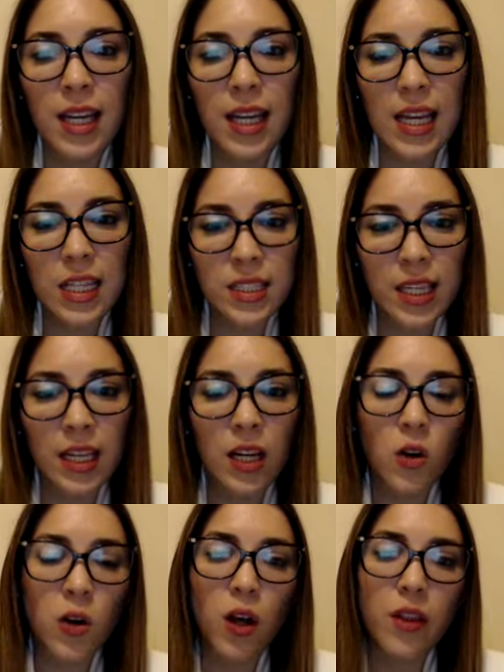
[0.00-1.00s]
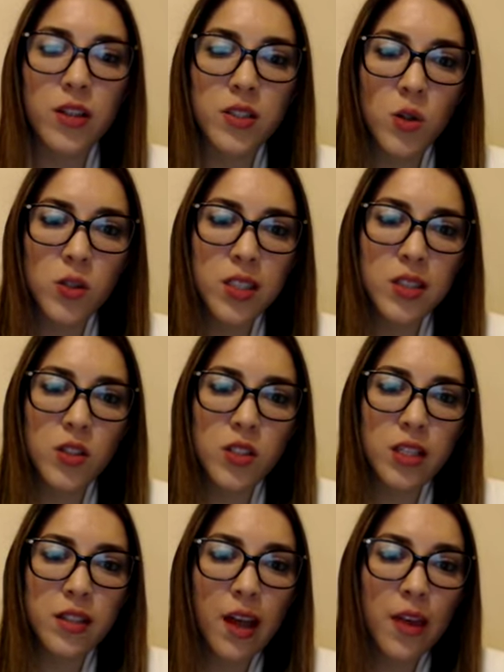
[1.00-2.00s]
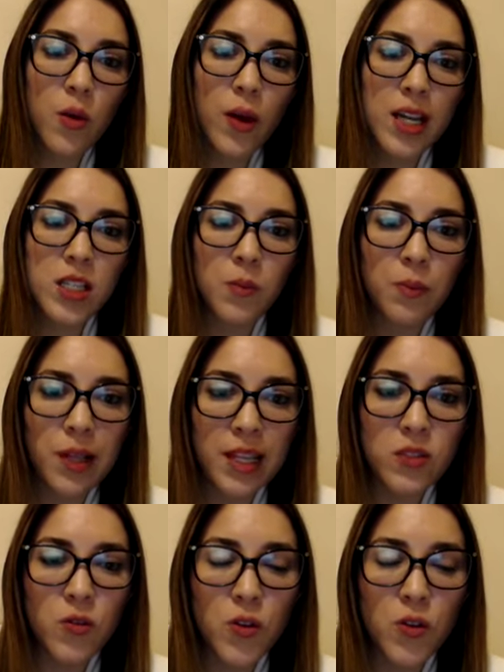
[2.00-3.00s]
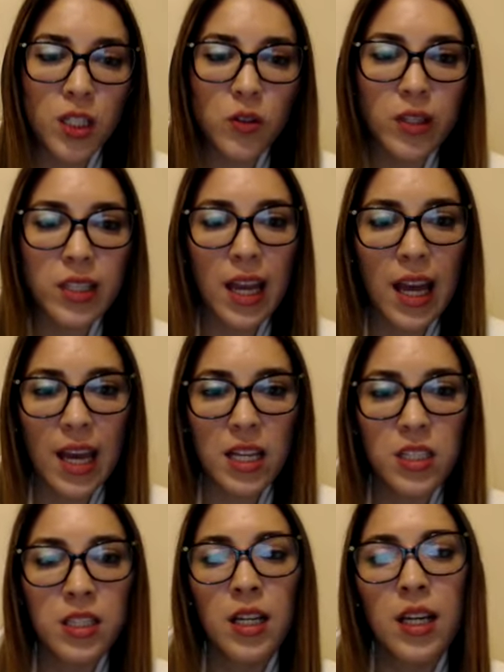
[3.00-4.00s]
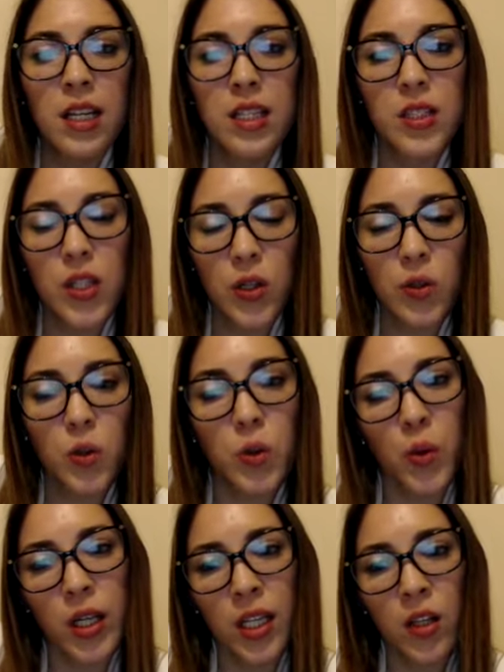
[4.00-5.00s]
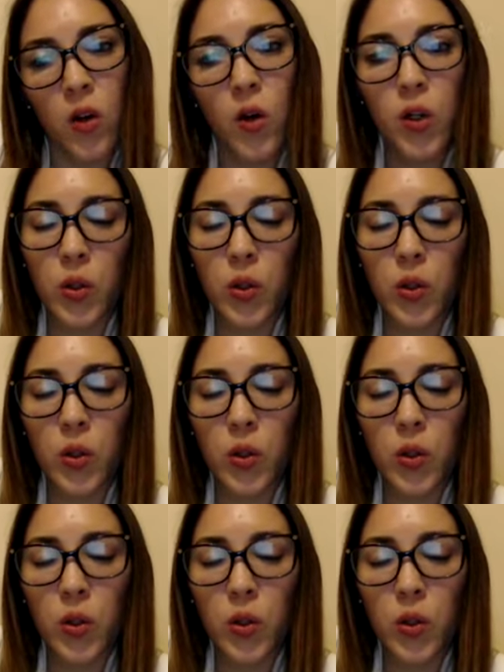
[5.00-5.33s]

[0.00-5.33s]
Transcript: intake, or other sources such as education plans for children aged 0 to 3 or